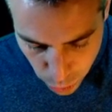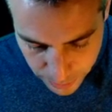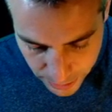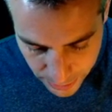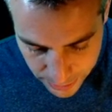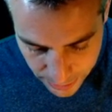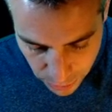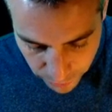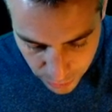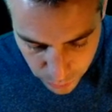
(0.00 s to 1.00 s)
be that
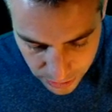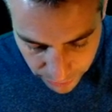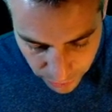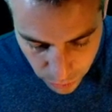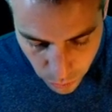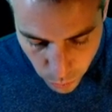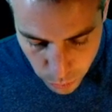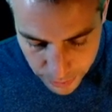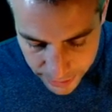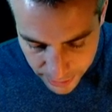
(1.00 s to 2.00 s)
the value 7
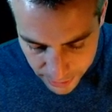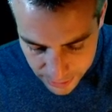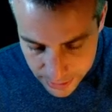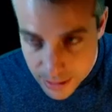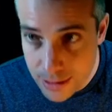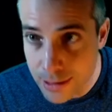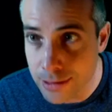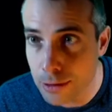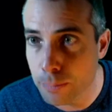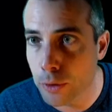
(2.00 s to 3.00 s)
would be there. In that
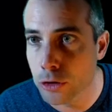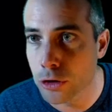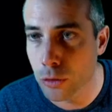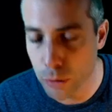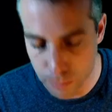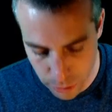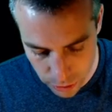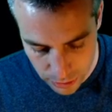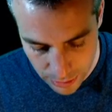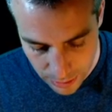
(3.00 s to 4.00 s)
case, the pointer would
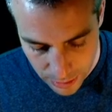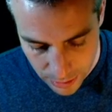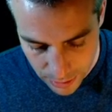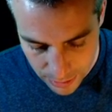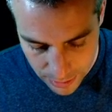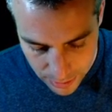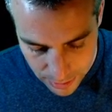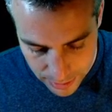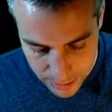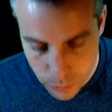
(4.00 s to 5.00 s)
point
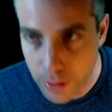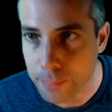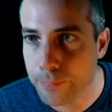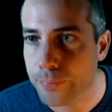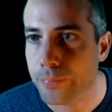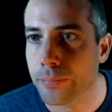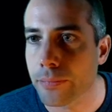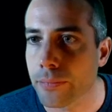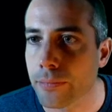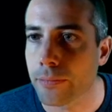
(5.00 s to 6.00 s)
this way.
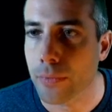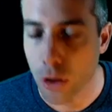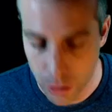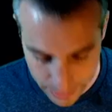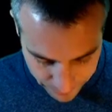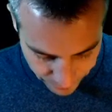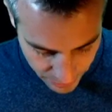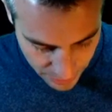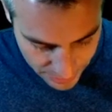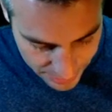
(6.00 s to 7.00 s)
Okay.
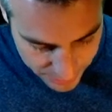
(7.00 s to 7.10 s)
And